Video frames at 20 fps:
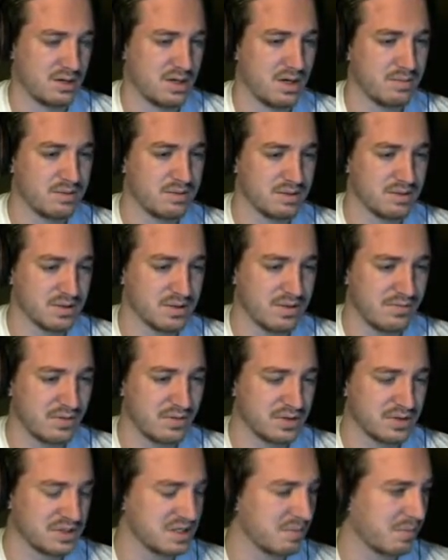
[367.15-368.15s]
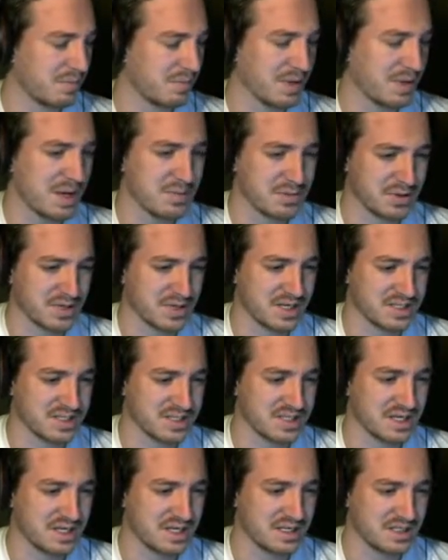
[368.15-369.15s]
I'm just looking for a slip of paper, that's
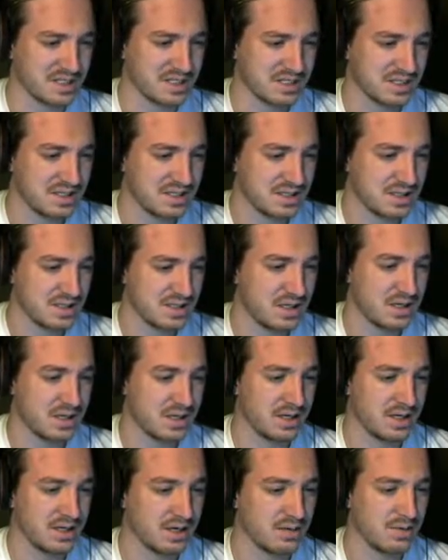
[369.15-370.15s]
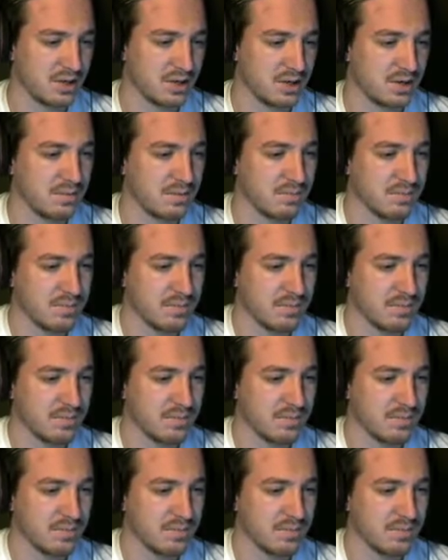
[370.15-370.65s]
it. Ah, here we go.